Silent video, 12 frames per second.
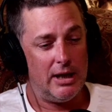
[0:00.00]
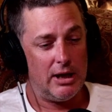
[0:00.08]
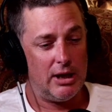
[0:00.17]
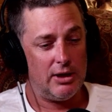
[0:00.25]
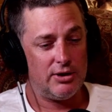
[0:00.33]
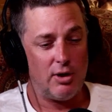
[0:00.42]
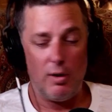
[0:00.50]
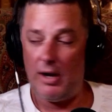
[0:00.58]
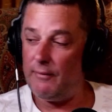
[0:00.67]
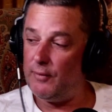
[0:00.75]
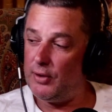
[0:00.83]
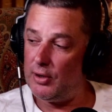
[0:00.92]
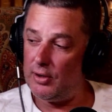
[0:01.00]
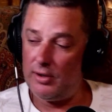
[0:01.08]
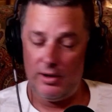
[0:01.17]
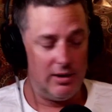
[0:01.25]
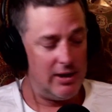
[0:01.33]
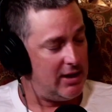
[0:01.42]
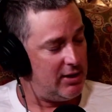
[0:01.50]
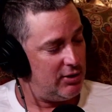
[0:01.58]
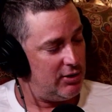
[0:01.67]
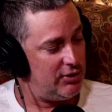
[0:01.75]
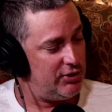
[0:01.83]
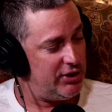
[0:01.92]
So if you're the
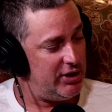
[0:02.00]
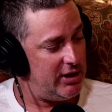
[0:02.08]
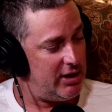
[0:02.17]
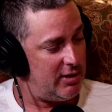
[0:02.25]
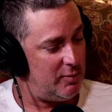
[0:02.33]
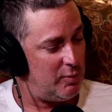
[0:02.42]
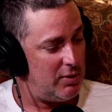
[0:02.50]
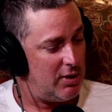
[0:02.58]
Lakers GM,